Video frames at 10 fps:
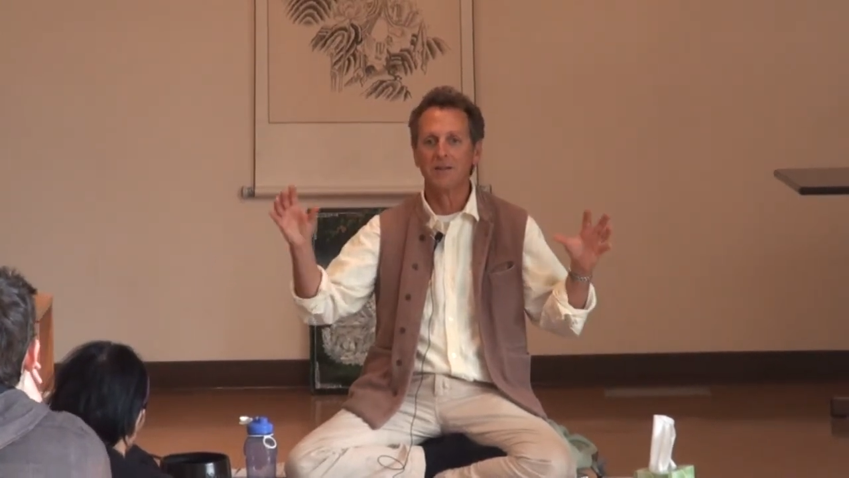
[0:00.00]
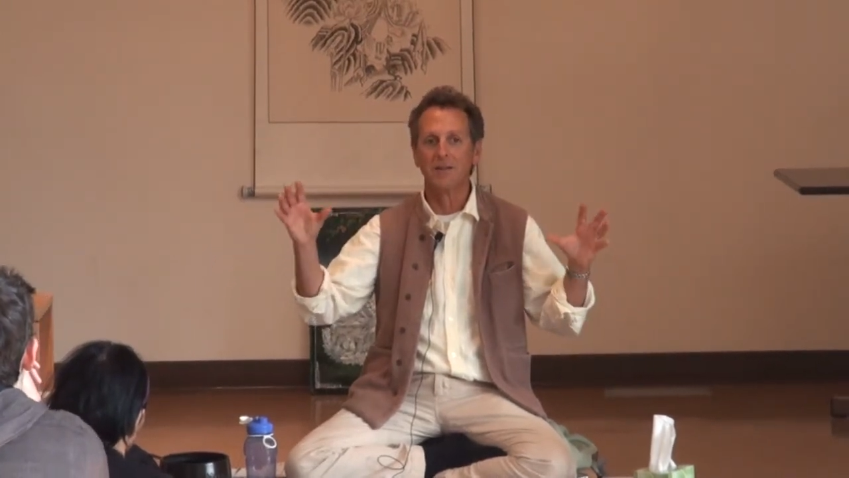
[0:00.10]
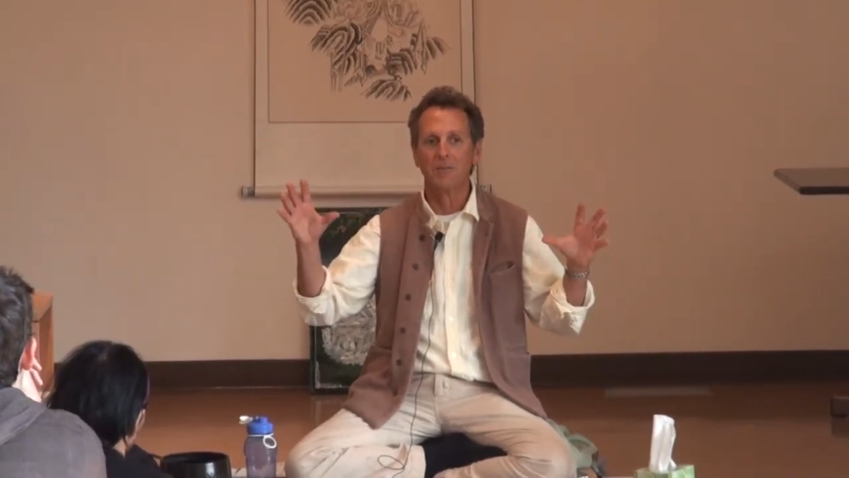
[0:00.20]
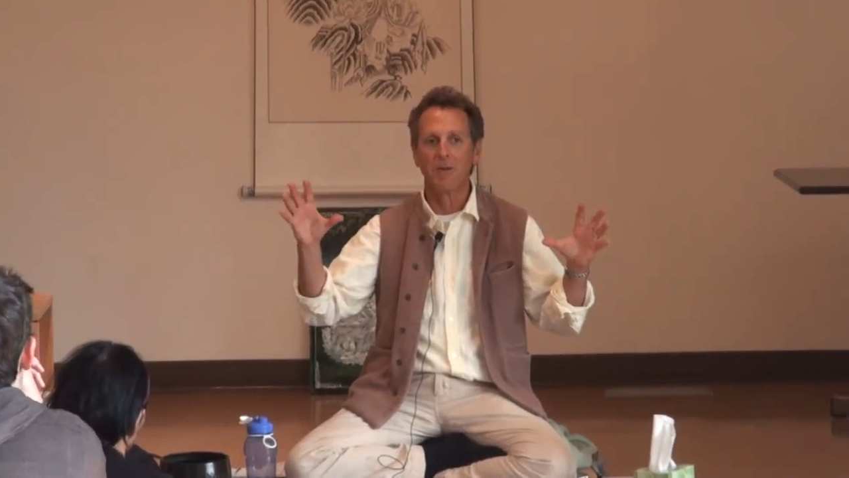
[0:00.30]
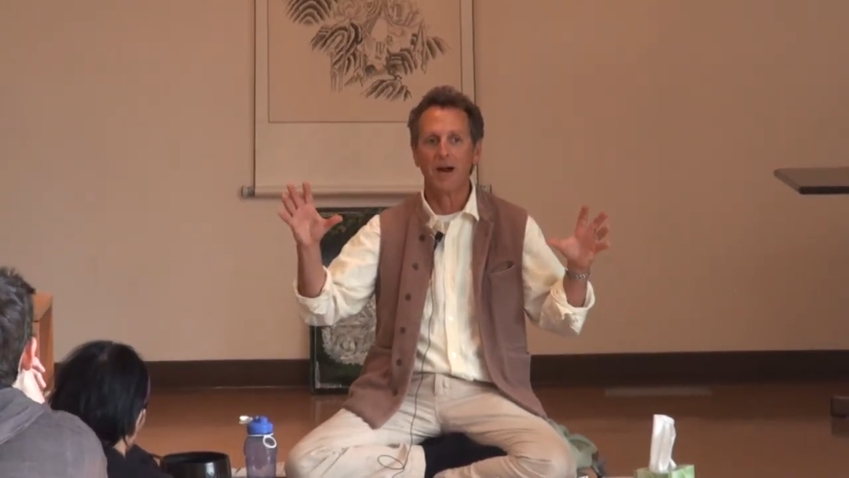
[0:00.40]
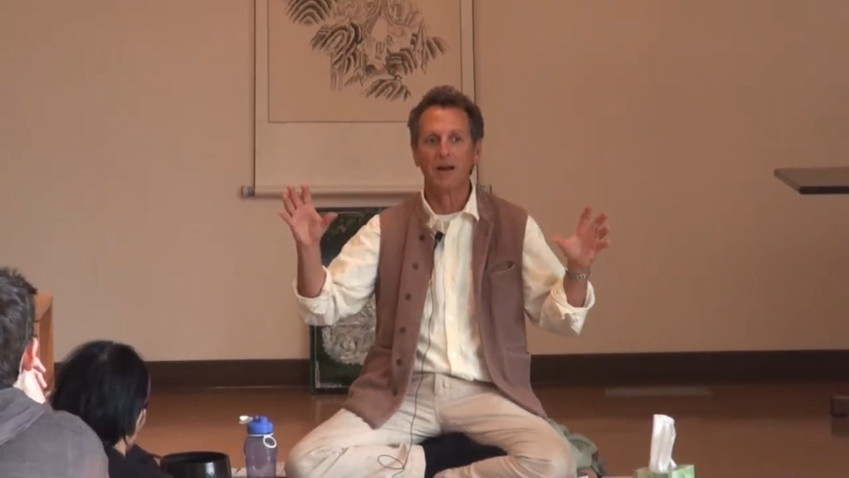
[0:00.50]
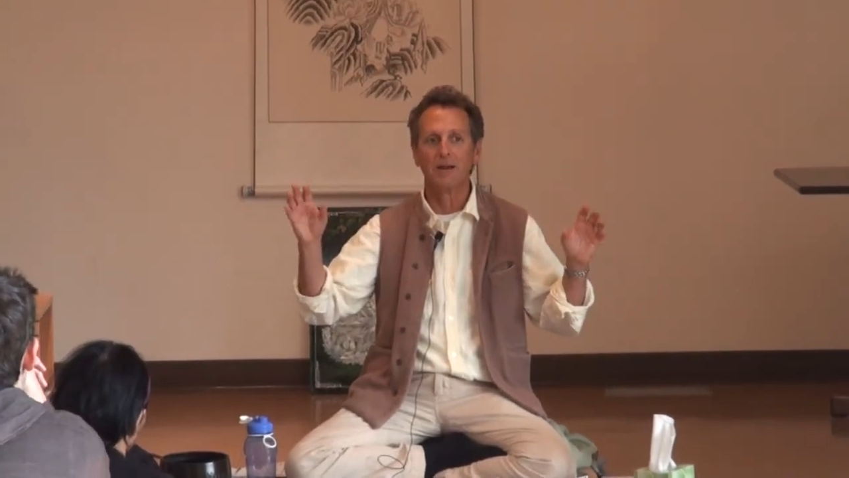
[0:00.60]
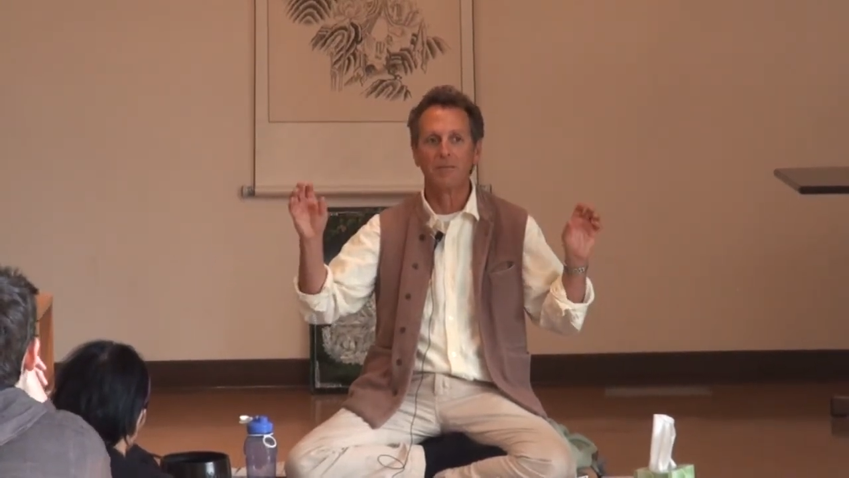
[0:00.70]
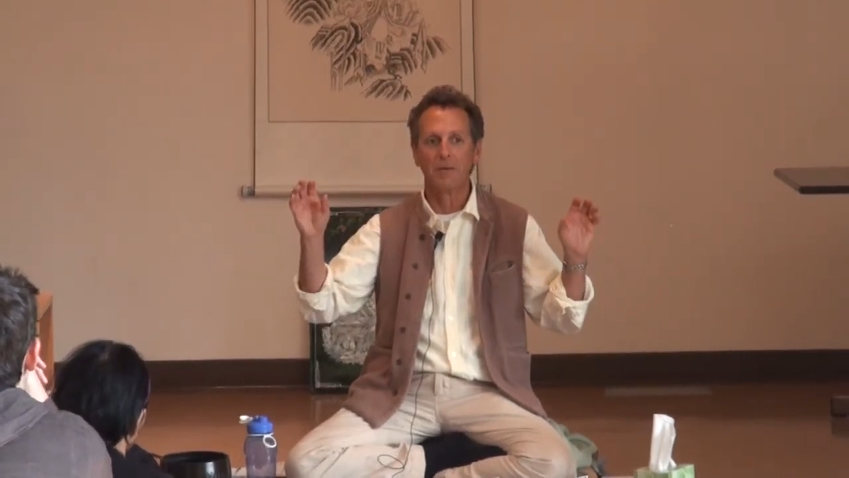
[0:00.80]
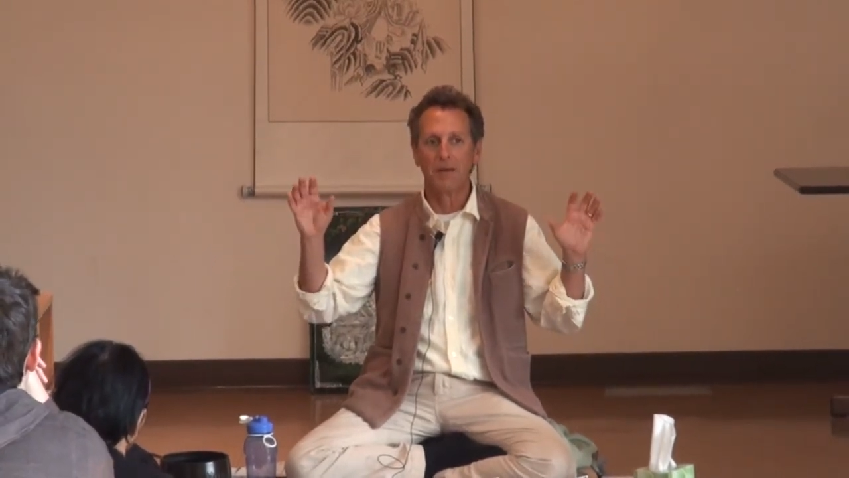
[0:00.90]
their
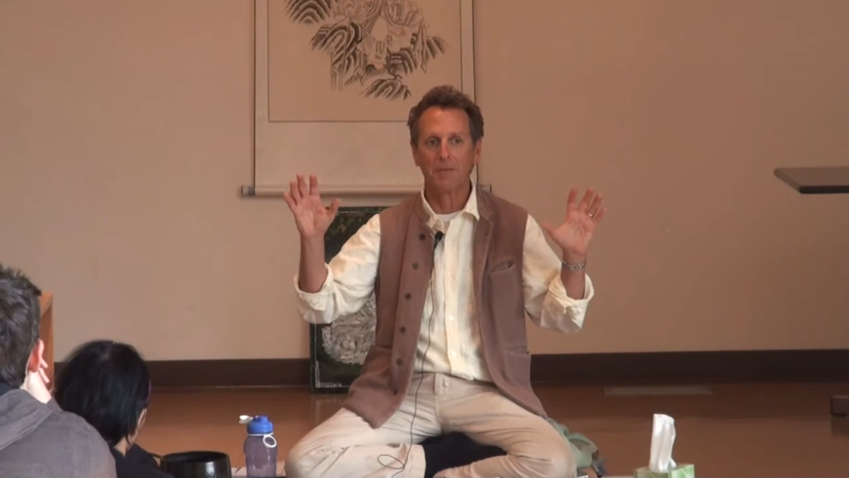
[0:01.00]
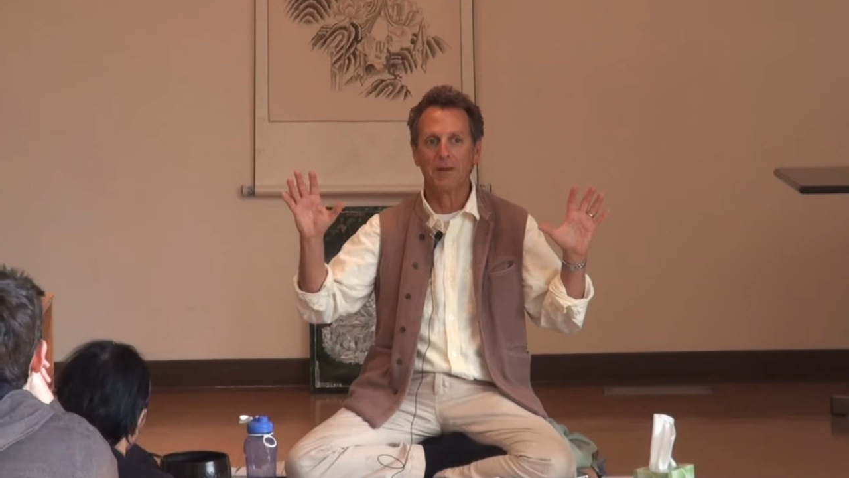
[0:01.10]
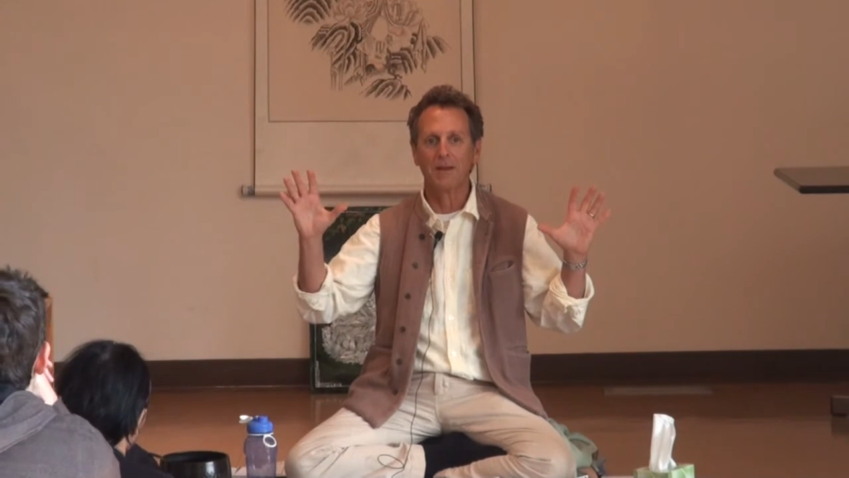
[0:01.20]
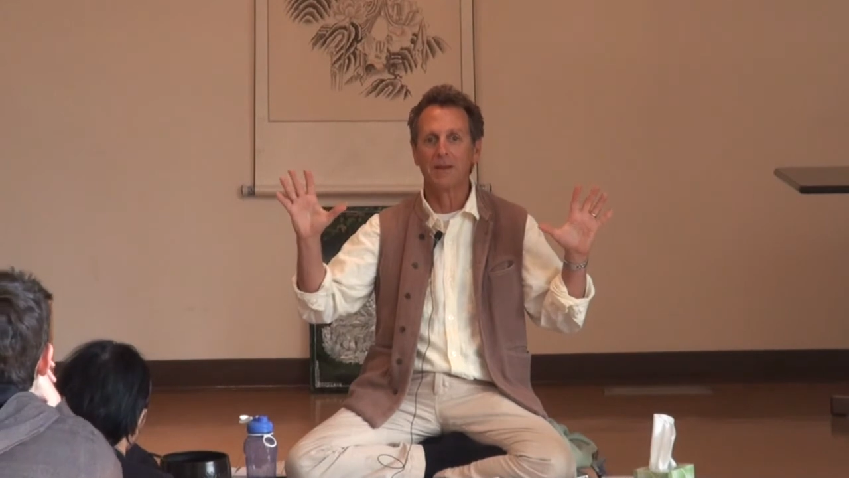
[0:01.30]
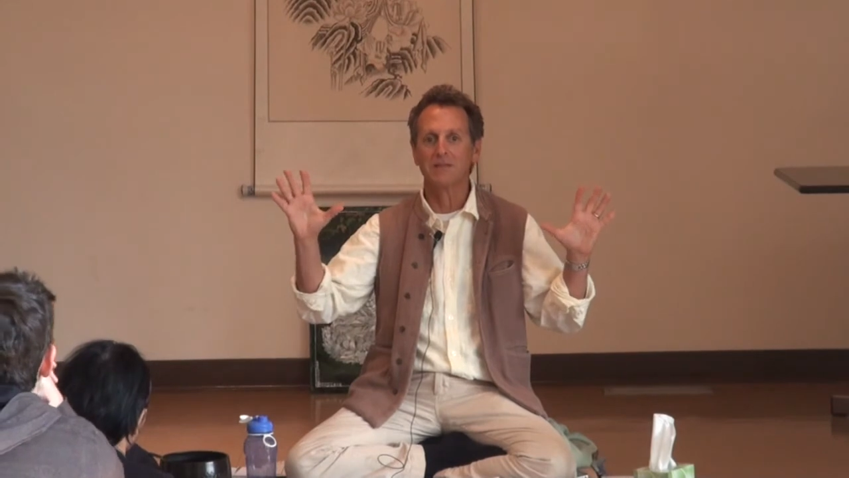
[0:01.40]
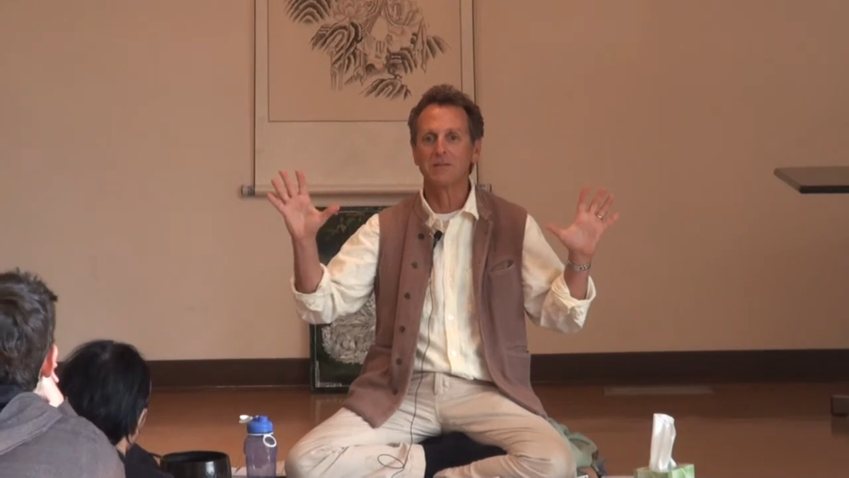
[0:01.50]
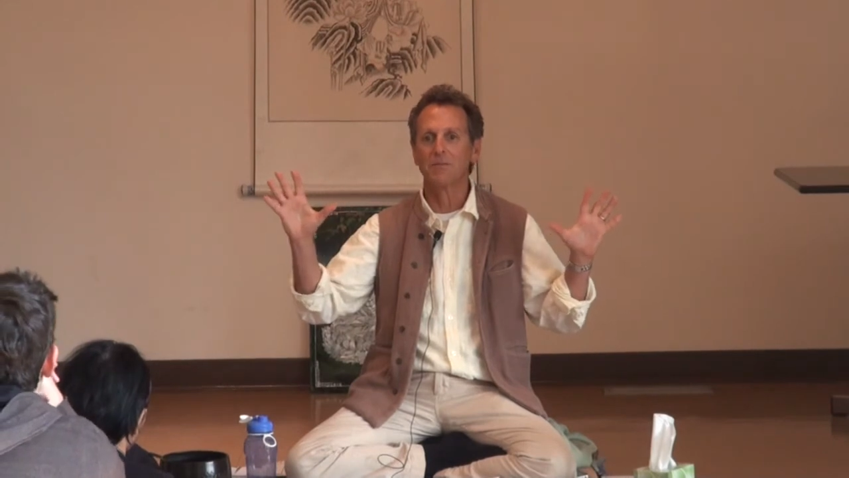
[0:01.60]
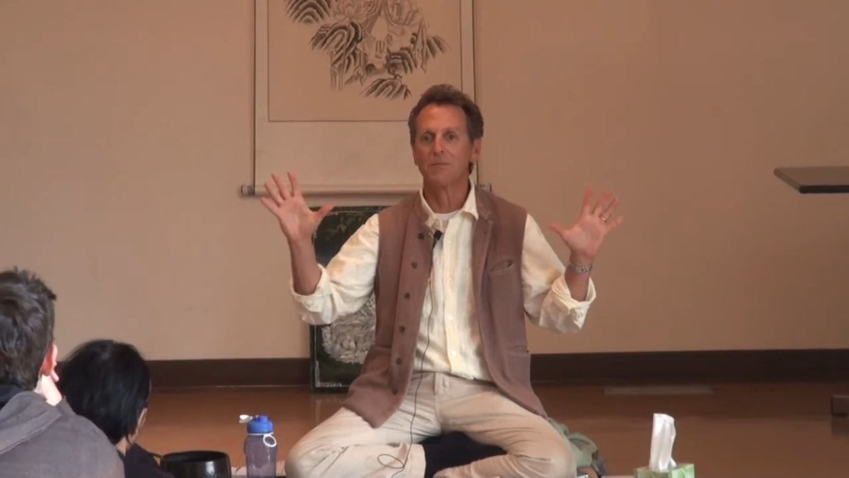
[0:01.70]
mind gets,